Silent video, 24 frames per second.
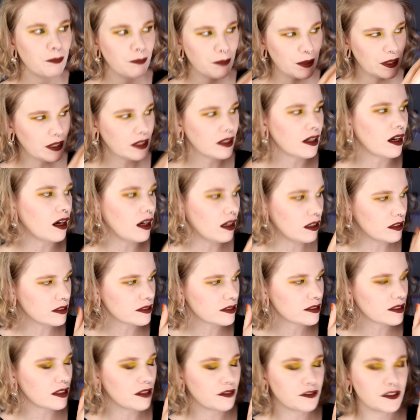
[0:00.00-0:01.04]

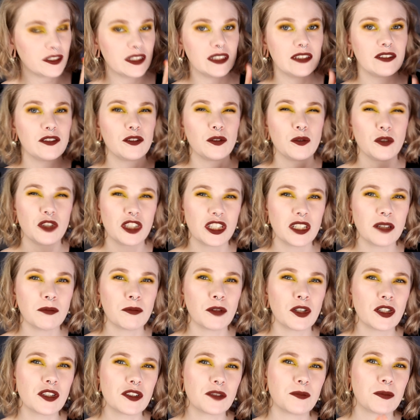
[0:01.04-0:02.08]
because of these two
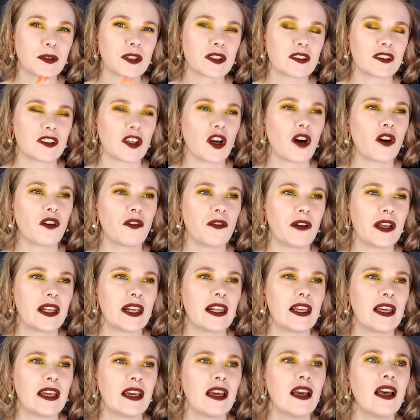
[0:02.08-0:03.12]
shimmers because they are
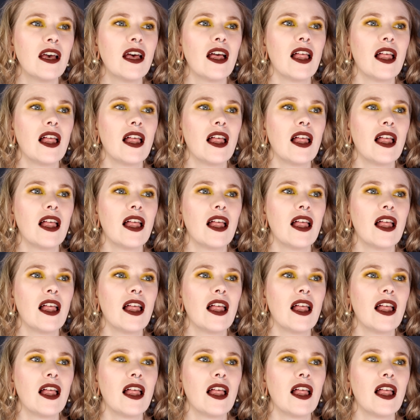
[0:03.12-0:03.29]
really